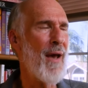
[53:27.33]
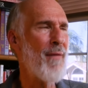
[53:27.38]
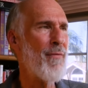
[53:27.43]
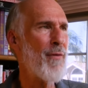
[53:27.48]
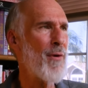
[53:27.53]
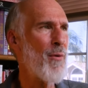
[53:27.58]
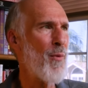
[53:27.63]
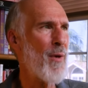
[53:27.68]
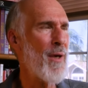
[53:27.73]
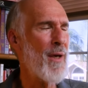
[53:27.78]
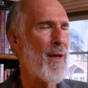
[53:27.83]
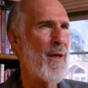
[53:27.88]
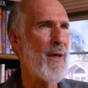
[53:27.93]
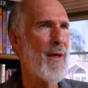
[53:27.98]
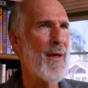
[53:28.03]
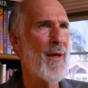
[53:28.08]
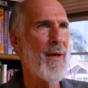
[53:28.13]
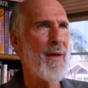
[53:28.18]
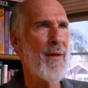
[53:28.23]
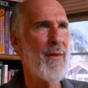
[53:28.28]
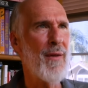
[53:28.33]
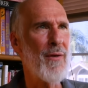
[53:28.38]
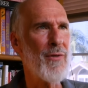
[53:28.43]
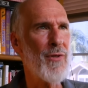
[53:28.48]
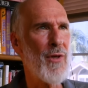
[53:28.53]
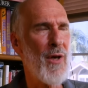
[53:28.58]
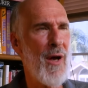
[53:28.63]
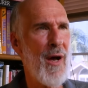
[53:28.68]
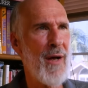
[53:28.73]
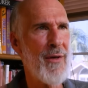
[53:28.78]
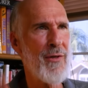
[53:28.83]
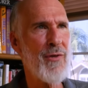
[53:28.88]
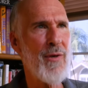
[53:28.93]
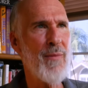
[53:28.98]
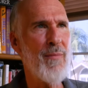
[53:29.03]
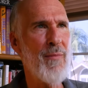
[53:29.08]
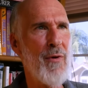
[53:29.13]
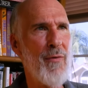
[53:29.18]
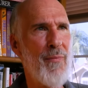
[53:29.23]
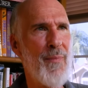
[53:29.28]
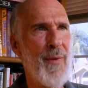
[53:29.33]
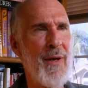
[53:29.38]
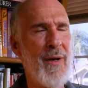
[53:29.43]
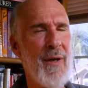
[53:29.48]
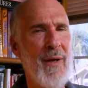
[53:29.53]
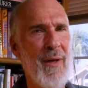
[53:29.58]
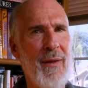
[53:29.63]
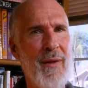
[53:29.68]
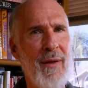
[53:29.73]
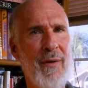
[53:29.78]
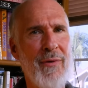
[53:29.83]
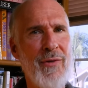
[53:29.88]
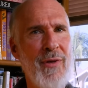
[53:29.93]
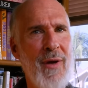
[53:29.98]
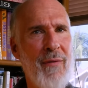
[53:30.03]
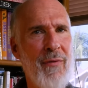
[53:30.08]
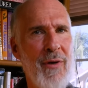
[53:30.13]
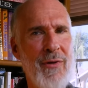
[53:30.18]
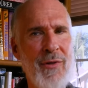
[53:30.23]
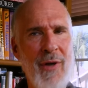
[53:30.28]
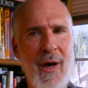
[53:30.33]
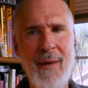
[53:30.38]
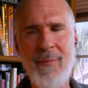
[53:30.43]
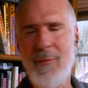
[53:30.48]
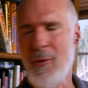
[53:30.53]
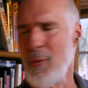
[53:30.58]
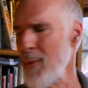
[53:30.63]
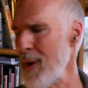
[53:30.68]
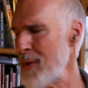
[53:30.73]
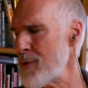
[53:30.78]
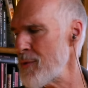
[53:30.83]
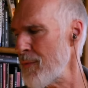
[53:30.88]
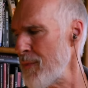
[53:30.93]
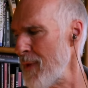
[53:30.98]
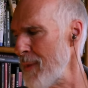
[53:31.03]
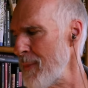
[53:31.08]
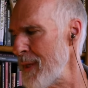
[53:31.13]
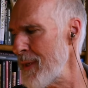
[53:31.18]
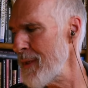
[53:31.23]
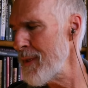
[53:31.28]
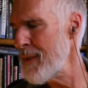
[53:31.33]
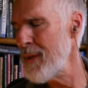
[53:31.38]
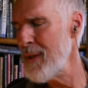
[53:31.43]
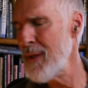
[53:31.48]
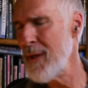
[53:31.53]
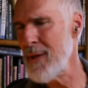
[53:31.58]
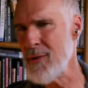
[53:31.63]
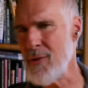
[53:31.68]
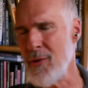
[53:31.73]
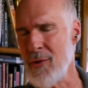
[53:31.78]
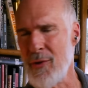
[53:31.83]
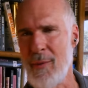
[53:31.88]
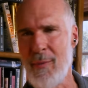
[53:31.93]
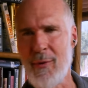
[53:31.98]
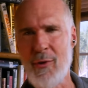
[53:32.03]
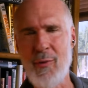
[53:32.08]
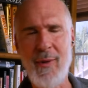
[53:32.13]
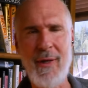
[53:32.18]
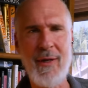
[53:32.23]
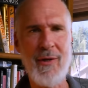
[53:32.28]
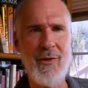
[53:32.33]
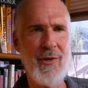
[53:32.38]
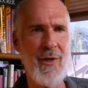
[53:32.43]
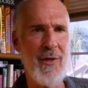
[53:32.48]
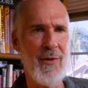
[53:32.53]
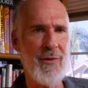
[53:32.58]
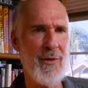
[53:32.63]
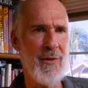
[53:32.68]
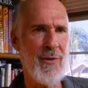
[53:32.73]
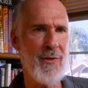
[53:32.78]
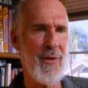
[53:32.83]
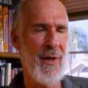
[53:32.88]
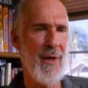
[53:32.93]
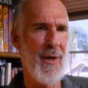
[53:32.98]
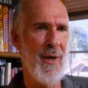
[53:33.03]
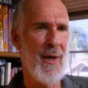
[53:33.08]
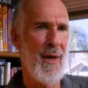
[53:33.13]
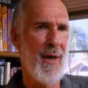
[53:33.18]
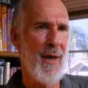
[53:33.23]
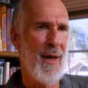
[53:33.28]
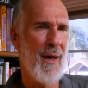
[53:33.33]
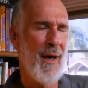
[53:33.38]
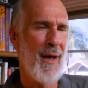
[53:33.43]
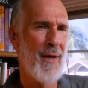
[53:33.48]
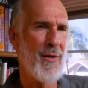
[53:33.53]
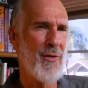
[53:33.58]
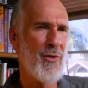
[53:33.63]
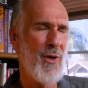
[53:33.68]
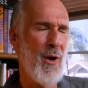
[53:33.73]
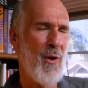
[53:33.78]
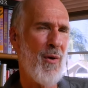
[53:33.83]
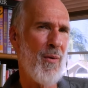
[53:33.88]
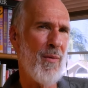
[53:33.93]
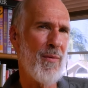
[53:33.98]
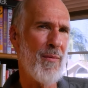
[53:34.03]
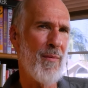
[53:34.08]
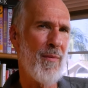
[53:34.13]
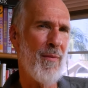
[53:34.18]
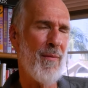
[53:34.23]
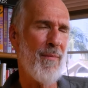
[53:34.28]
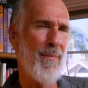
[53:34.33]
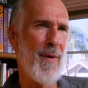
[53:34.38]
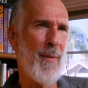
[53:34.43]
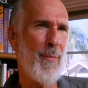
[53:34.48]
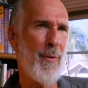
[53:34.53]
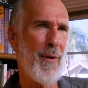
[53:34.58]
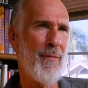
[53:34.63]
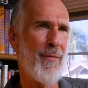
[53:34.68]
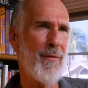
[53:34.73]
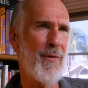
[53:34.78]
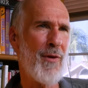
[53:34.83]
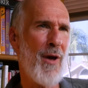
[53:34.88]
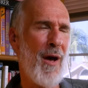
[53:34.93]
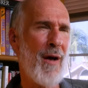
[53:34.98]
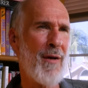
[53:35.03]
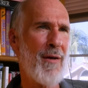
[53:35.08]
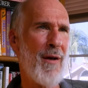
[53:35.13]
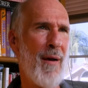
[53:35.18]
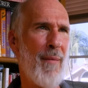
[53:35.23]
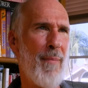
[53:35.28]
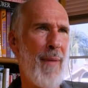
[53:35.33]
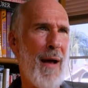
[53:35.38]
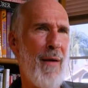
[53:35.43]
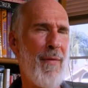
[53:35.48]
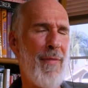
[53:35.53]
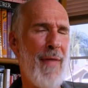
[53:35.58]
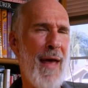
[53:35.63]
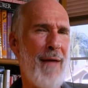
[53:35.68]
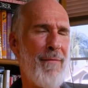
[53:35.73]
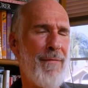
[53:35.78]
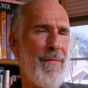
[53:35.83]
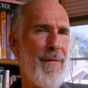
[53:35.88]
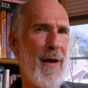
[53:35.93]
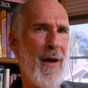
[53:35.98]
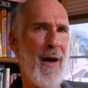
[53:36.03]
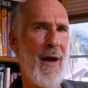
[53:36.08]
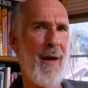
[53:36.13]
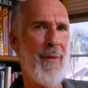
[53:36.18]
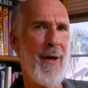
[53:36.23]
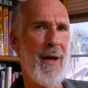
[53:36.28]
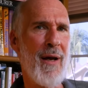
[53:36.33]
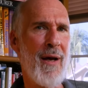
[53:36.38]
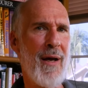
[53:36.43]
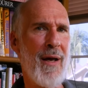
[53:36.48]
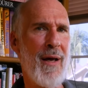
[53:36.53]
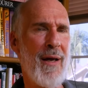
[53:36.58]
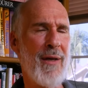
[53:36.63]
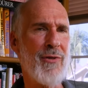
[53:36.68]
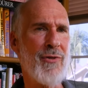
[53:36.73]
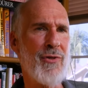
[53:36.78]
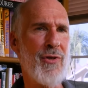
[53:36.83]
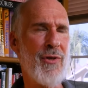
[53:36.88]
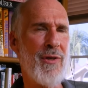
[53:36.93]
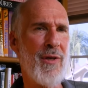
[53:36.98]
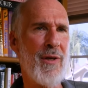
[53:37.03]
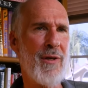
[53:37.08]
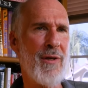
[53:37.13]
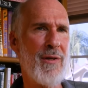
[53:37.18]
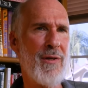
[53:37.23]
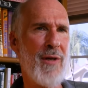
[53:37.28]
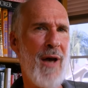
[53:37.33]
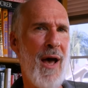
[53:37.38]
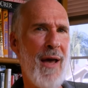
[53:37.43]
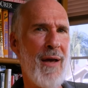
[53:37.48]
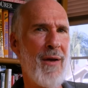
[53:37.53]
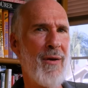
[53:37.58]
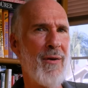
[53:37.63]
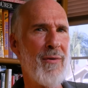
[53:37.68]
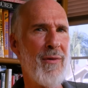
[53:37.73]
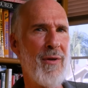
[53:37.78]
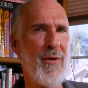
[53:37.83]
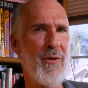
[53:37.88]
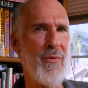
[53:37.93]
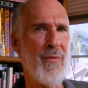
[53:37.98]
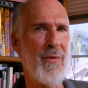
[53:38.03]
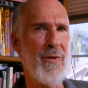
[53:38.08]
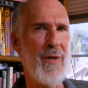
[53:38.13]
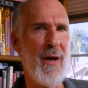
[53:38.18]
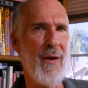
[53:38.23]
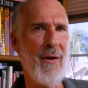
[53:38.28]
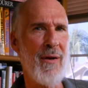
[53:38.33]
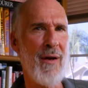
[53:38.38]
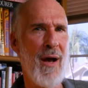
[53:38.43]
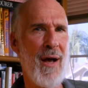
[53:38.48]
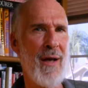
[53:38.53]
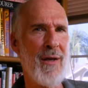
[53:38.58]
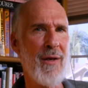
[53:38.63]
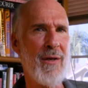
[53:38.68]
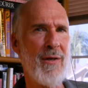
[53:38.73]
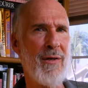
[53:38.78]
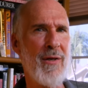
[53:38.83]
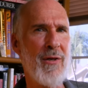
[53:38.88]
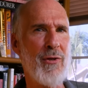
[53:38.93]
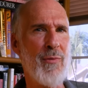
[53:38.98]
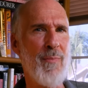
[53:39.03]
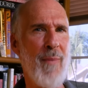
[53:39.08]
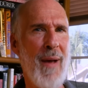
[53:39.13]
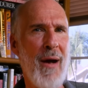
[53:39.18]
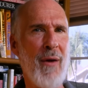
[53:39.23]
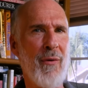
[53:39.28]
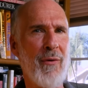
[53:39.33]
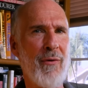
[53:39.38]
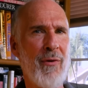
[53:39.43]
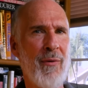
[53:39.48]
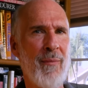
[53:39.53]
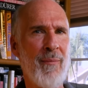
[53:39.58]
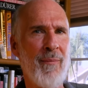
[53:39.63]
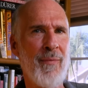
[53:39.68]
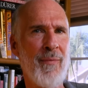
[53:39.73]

every week. There's constant movement. There's never a time to rest from it until you're between seasons. And so people have talked about that phenomena as the tiger that you dare not dismount.